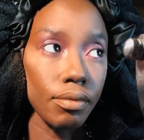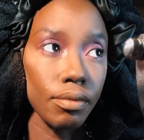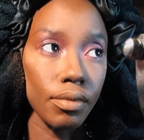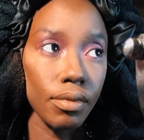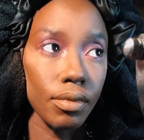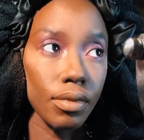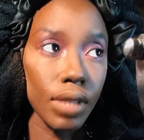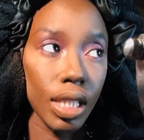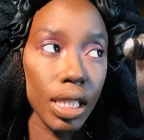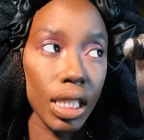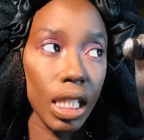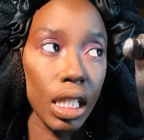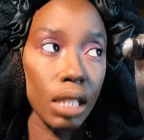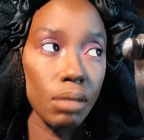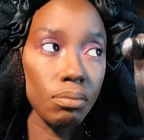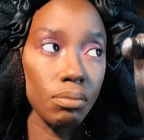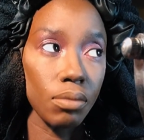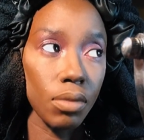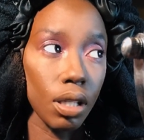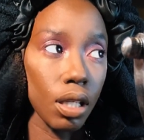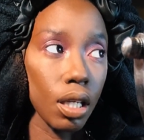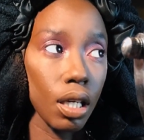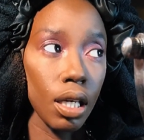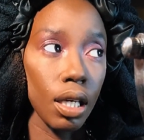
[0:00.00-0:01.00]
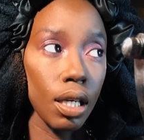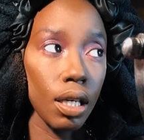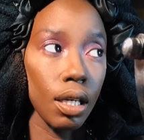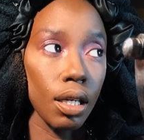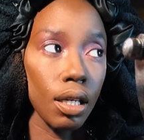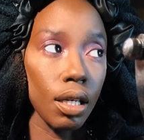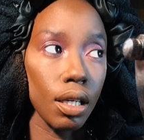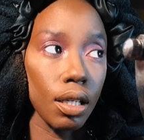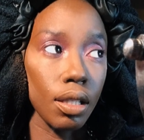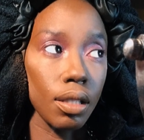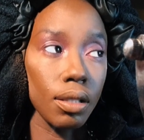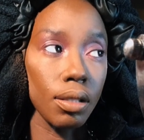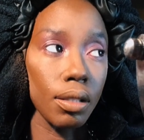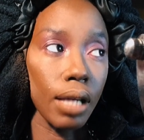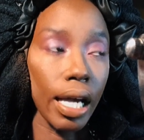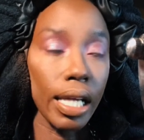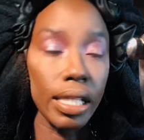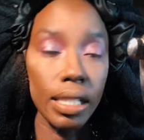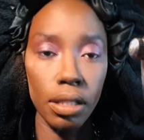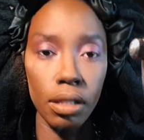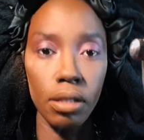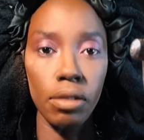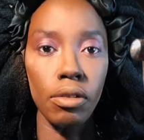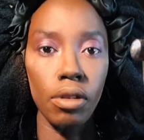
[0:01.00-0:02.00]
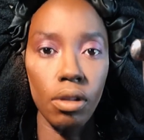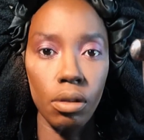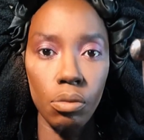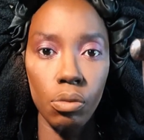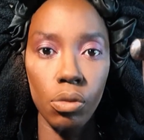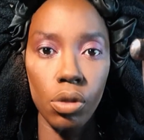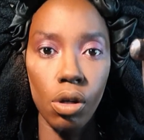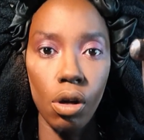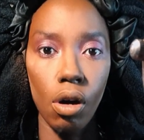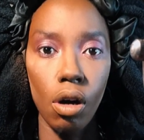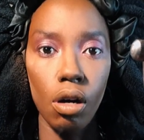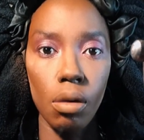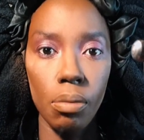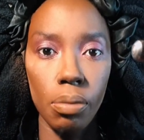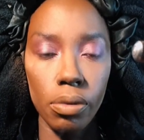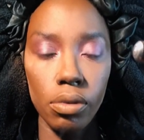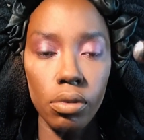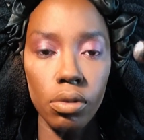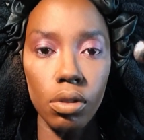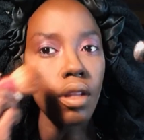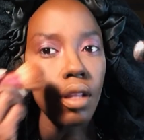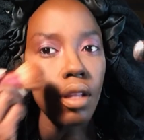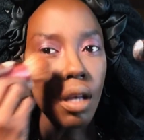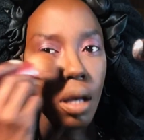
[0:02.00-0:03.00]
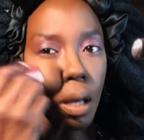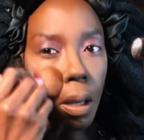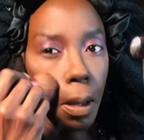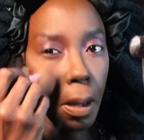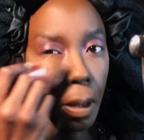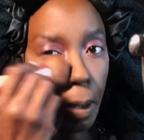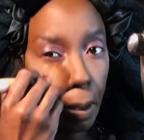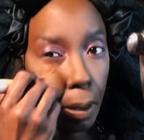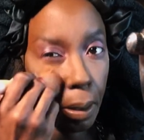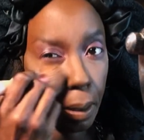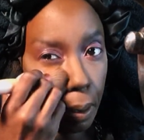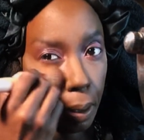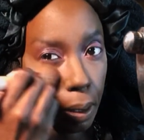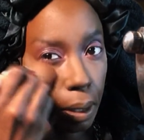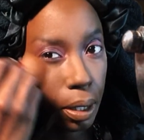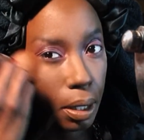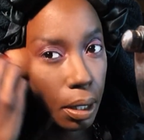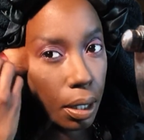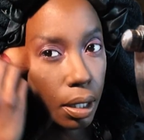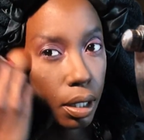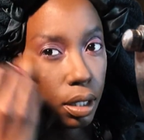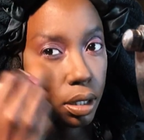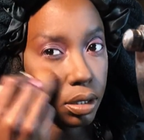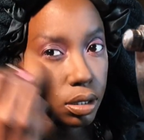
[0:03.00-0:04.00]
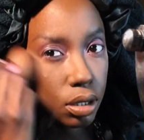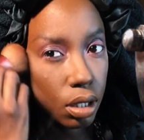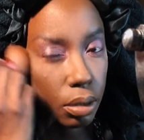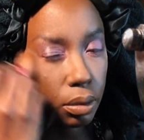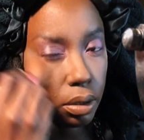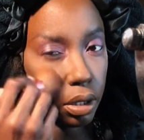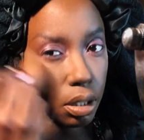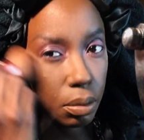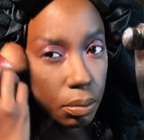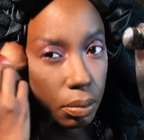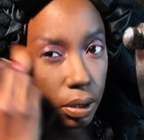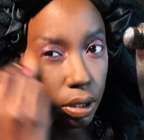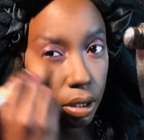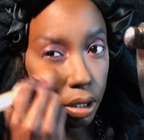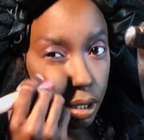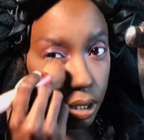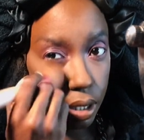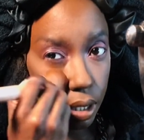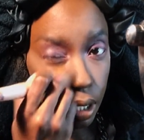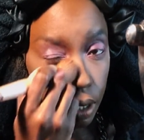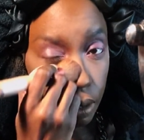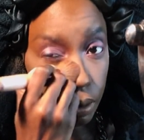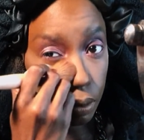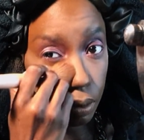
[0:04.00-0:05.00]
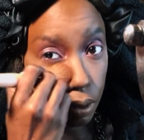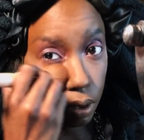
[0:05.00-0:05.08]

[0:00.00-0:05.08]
I think 90 of them were horrible. So I'm going to blend this out.